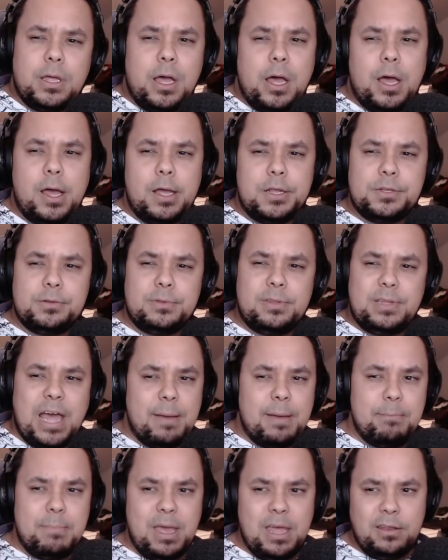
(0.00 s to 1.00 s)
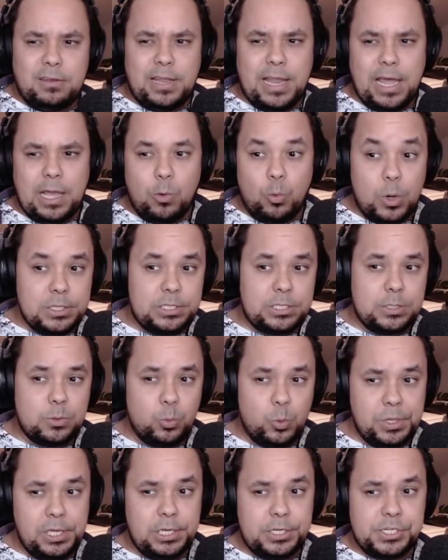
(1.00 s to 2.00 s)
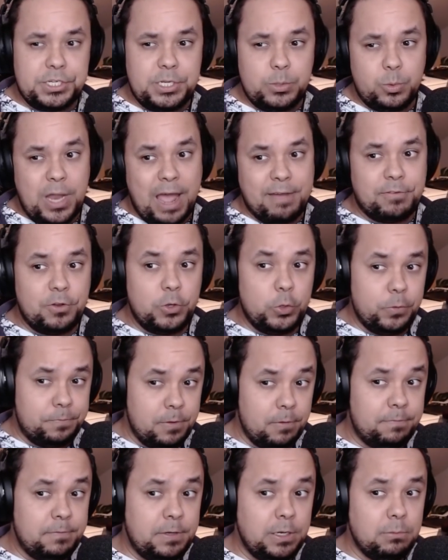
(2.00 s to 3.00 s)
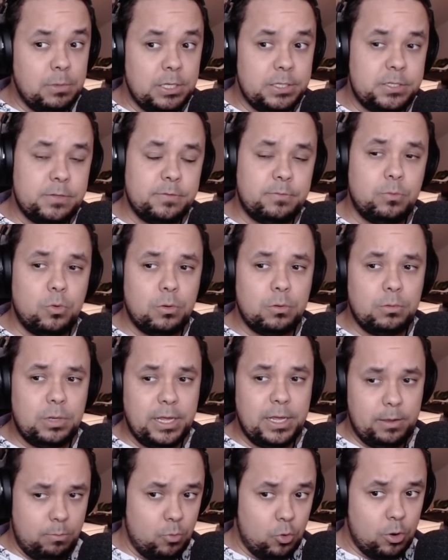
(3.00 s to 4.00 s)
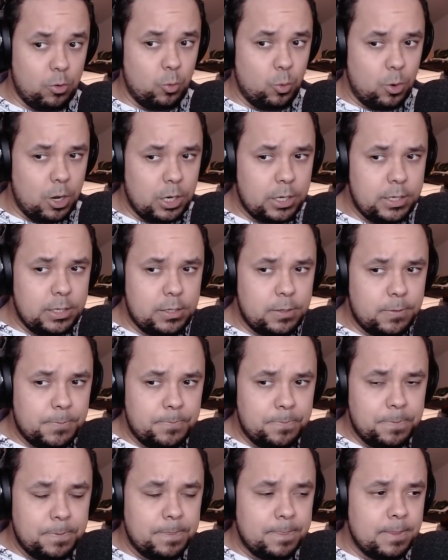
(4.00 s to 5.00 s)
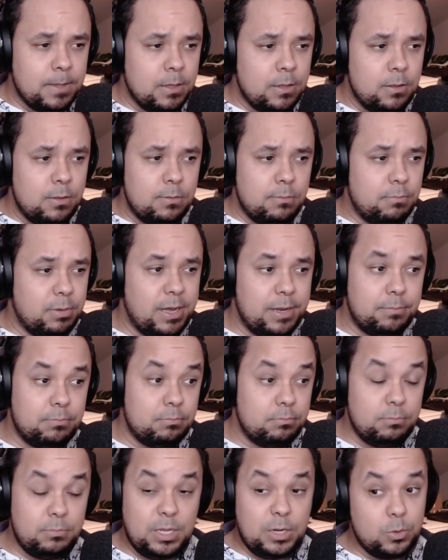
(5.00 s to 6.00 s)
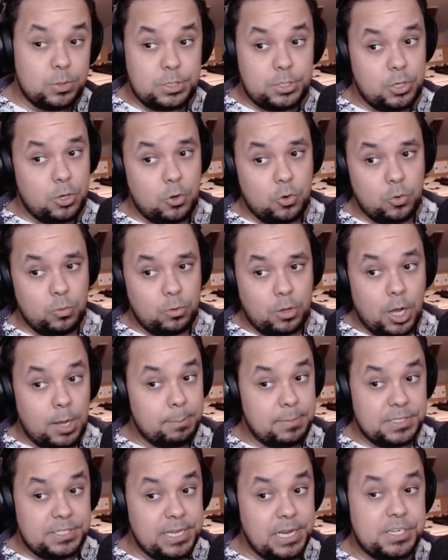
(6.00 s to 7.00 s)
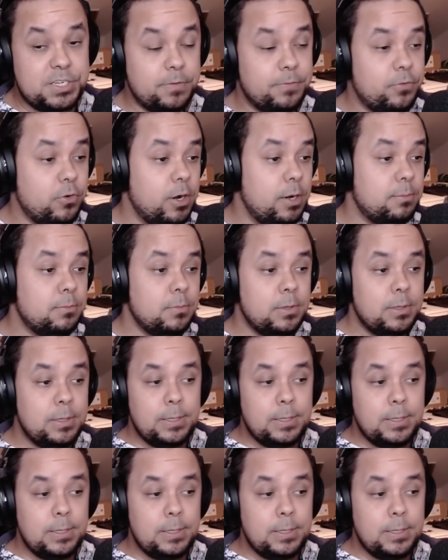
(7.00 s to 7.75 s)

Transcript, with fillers: uh, that meant like once a week she would have to do fifteen minutes of more like more work, but there was no compensation for it.